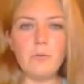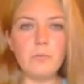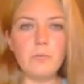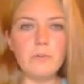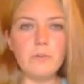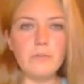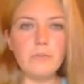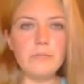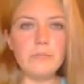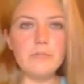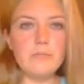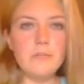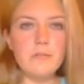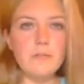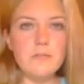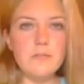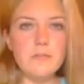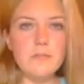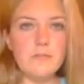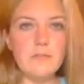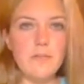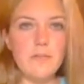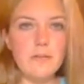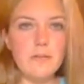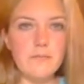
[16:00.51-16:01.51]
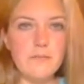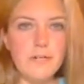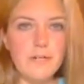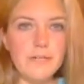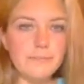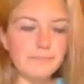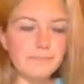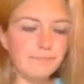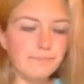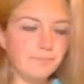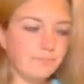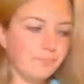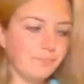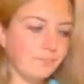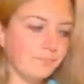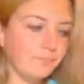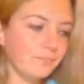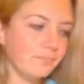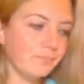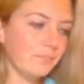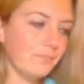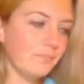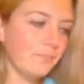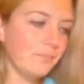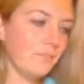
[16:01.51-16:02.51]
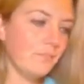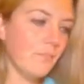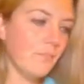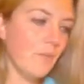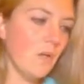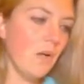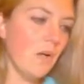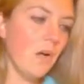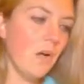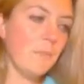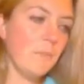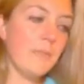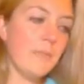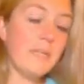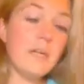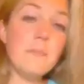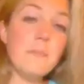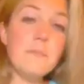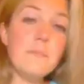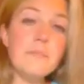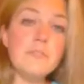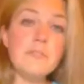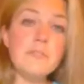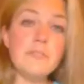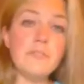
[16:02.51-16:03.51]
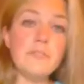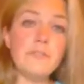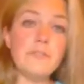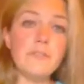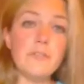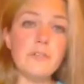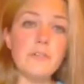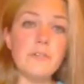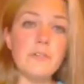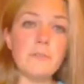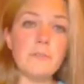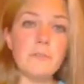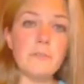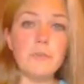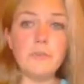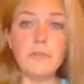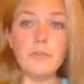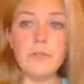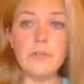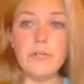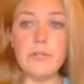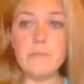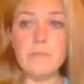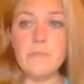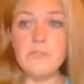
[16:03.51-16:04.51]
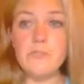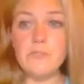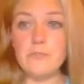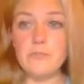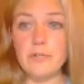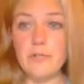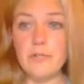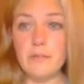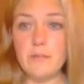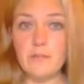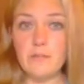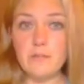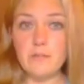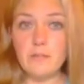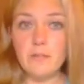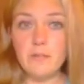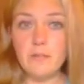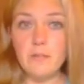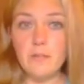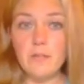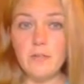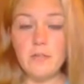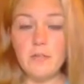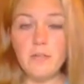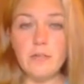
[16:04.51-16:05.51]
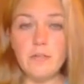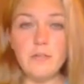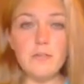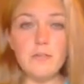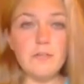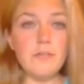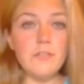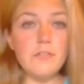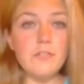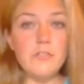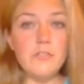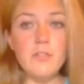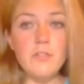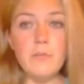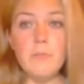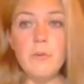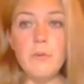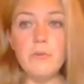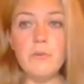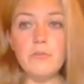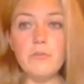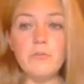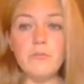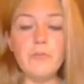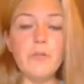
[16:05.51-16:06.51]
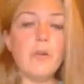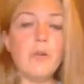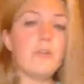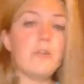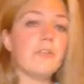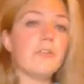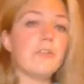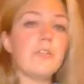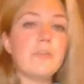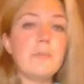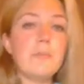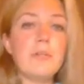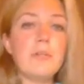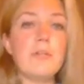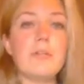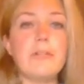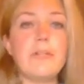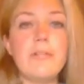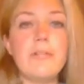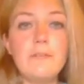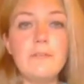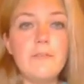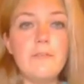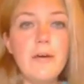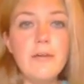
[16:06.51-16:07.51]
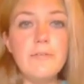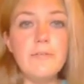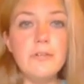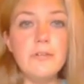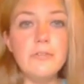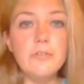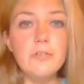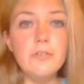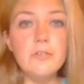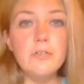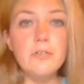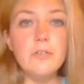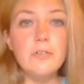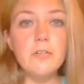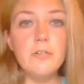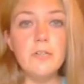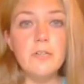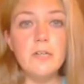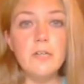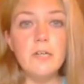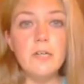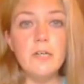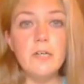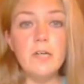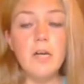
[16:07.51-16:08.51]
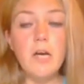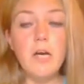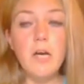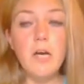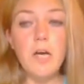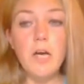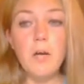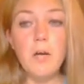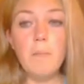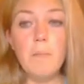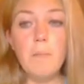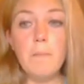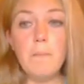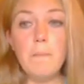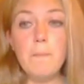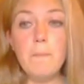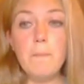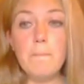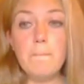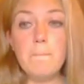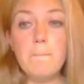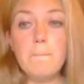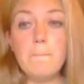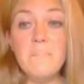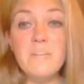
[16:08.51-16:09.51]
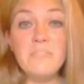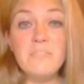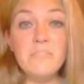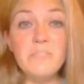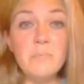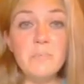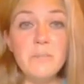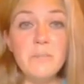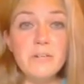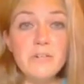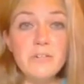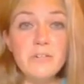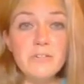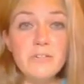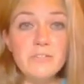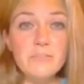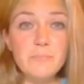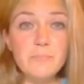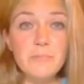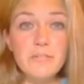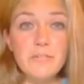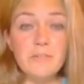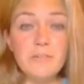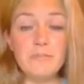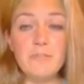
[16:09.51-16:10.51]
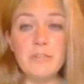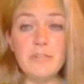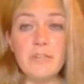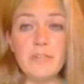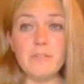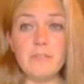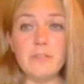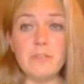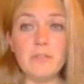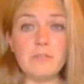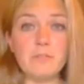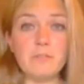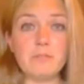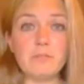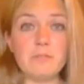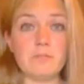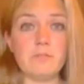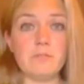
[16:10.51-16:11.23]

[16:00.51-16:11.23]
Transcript: What is all this stuff, right? It comes in different milligram strengths. Essentially, most of y'all, you're going to be looking at a 500. And from there, you just pick a flavor.